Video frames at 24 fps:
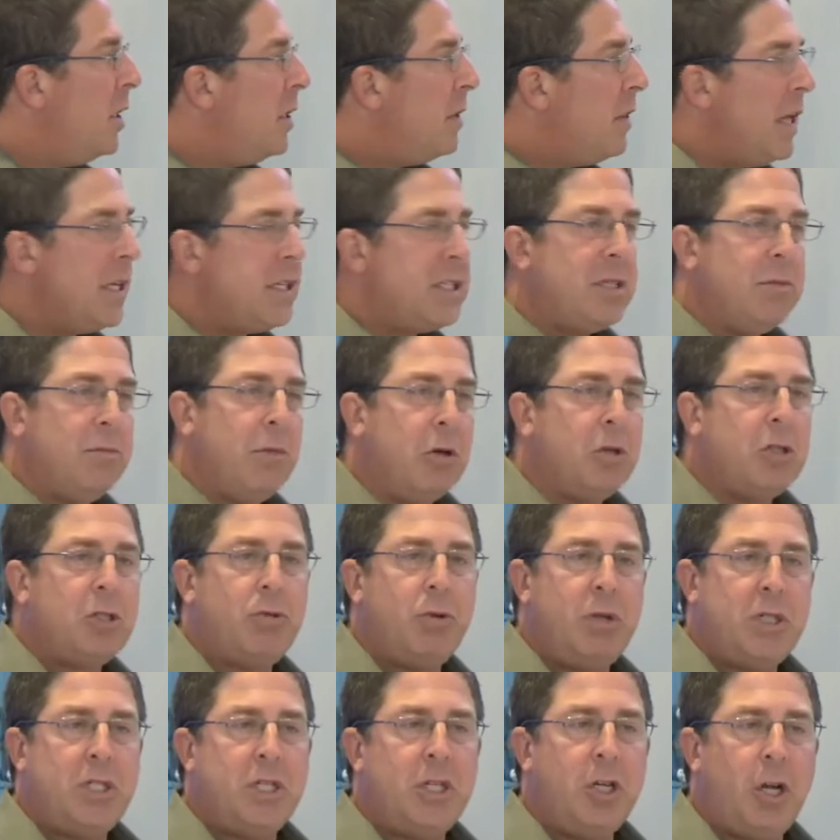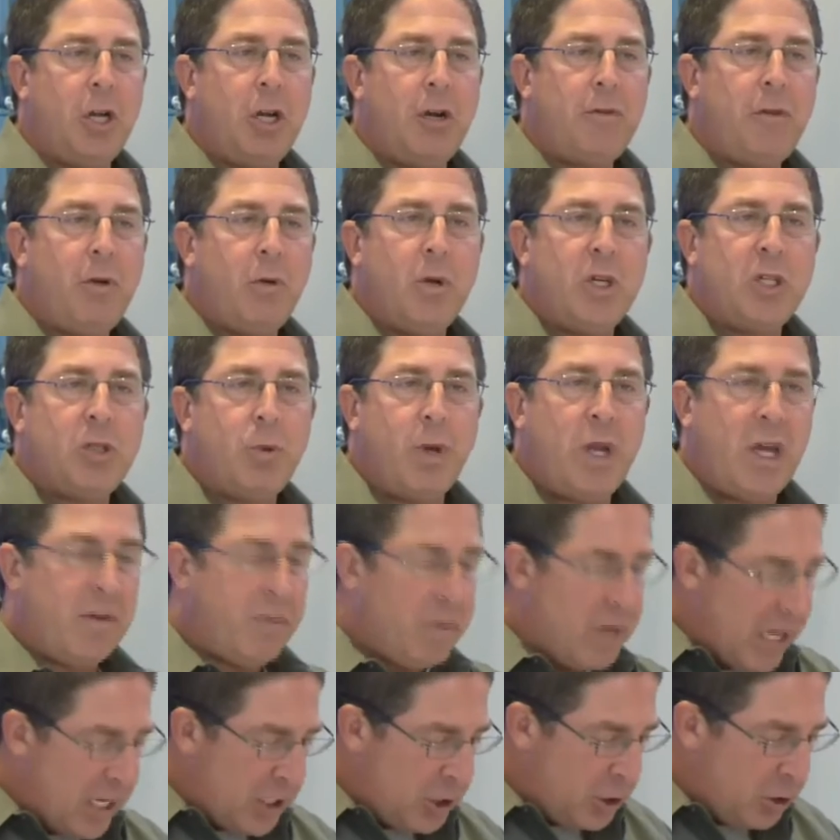That's the most recent year for which we have
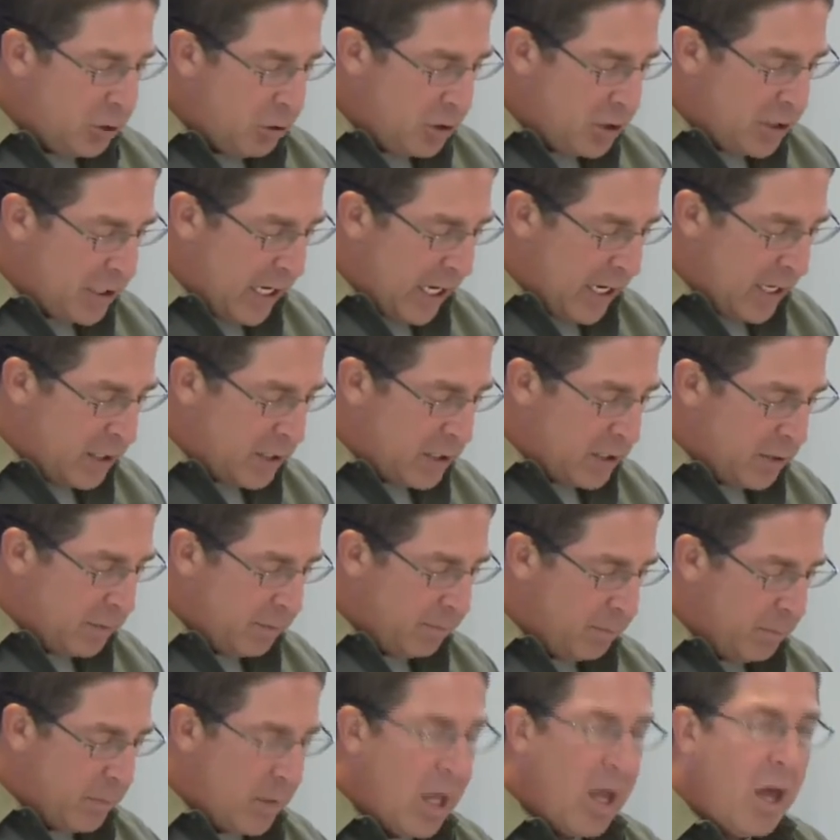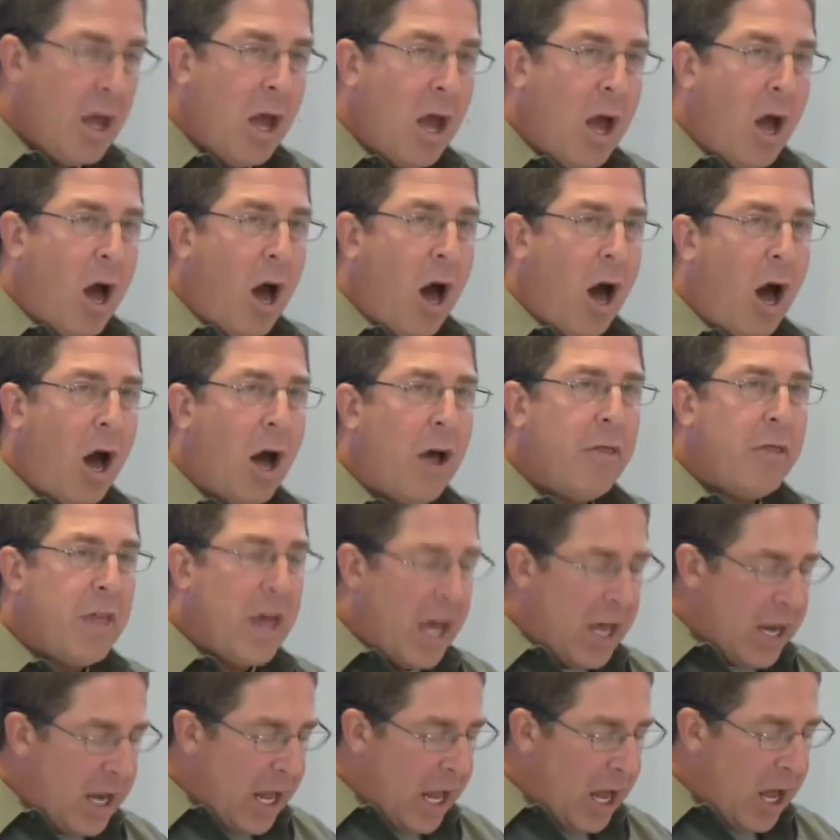national stats.
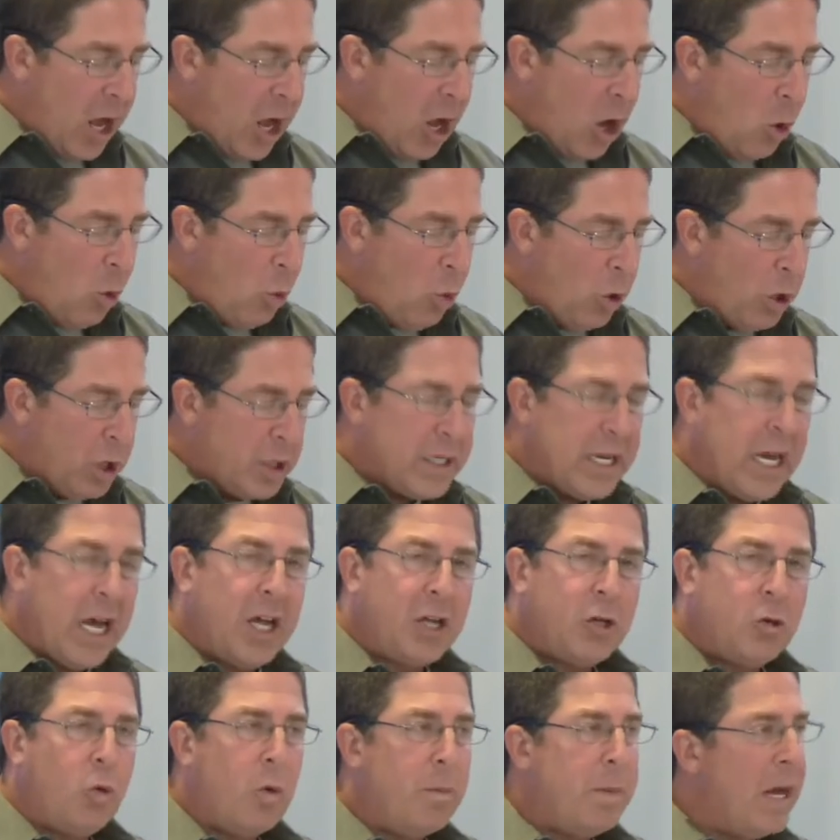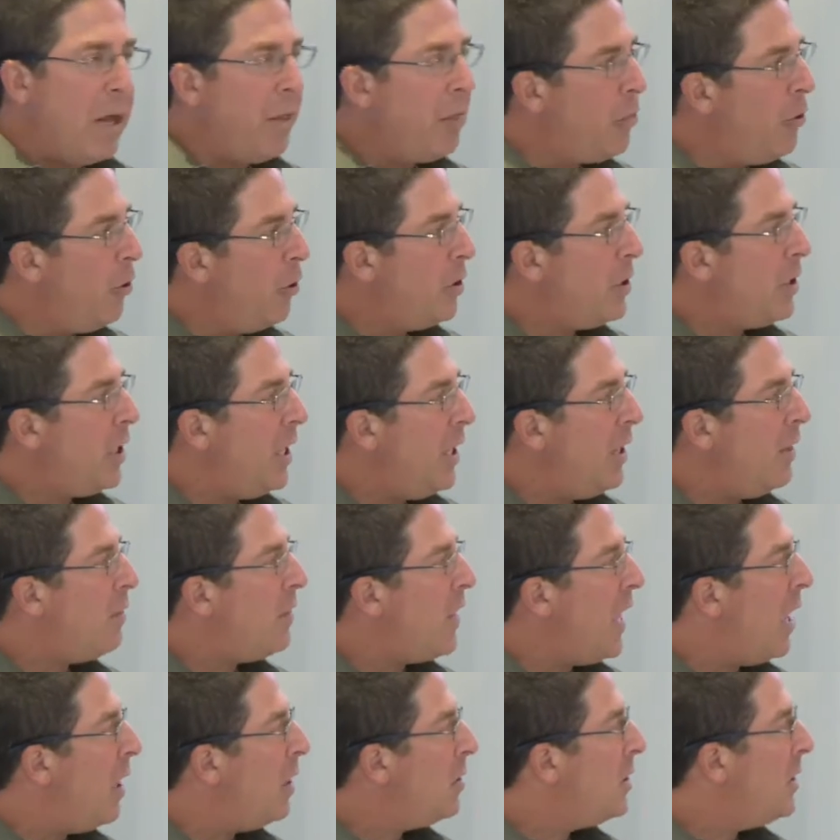That worked out to about
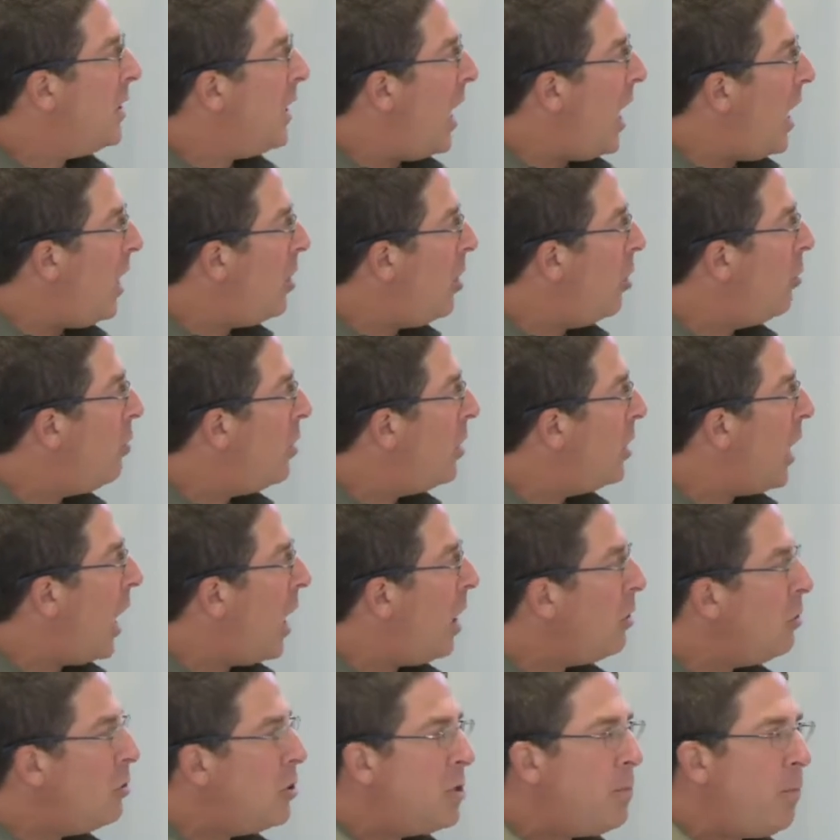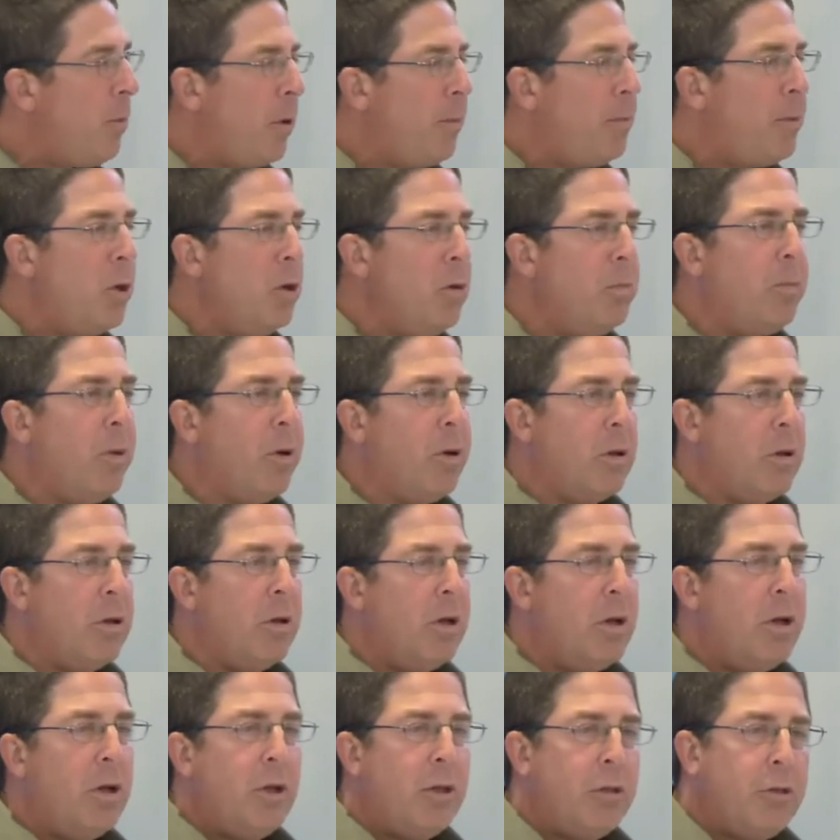$13,800 per pupil,
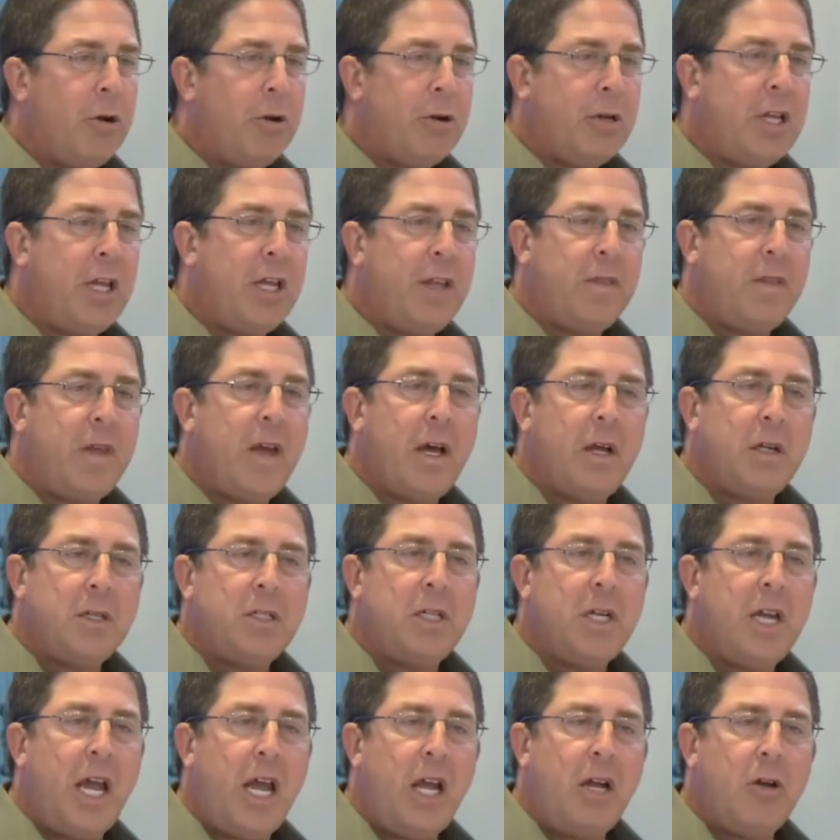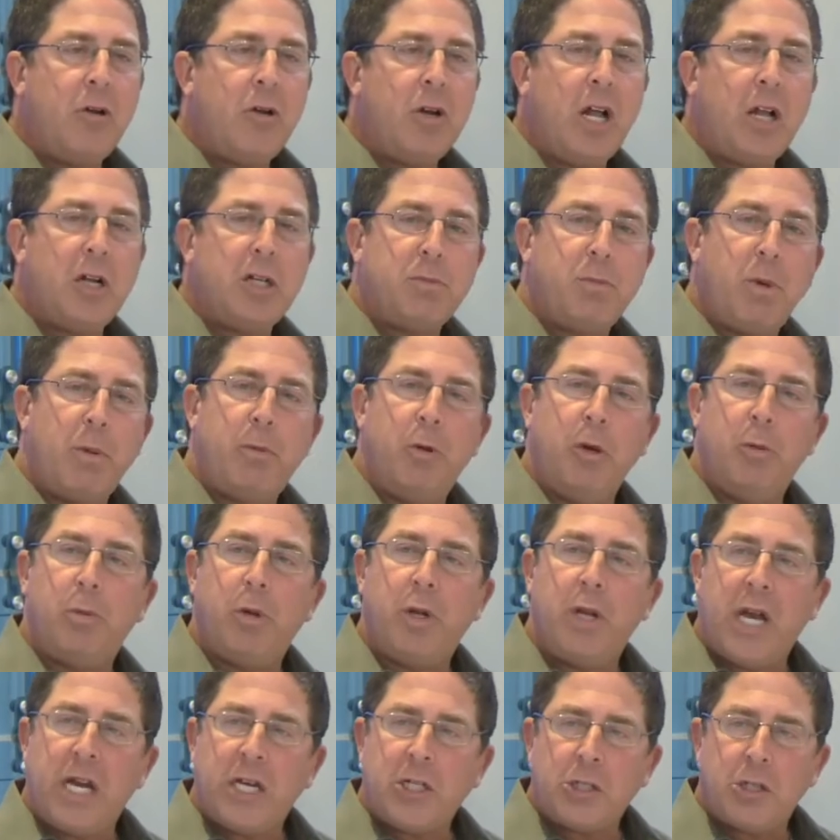$13,800 per pupil
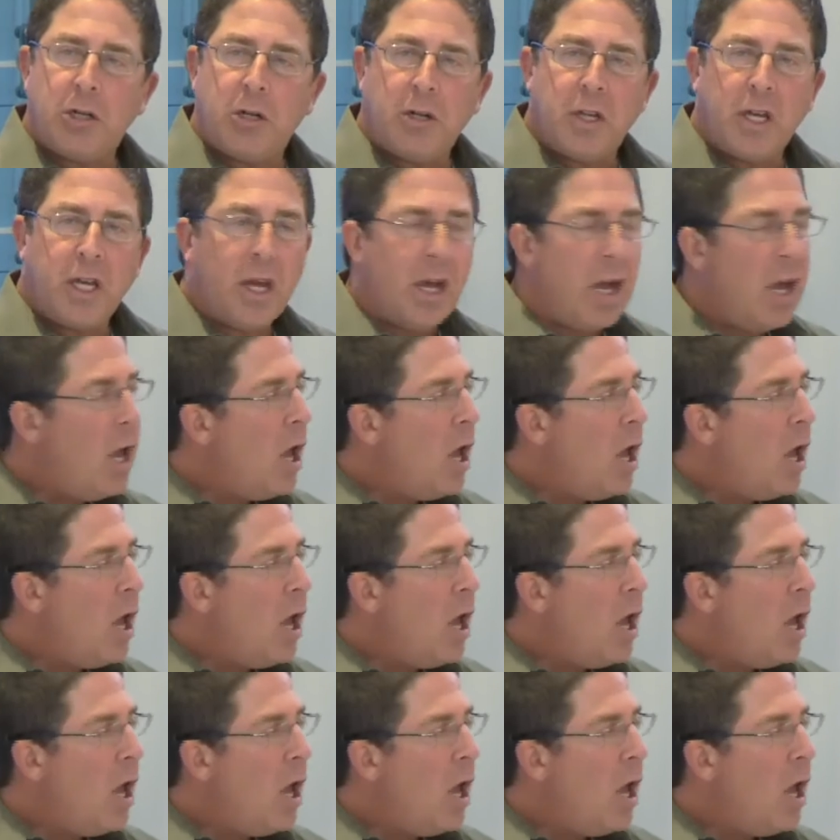nationally.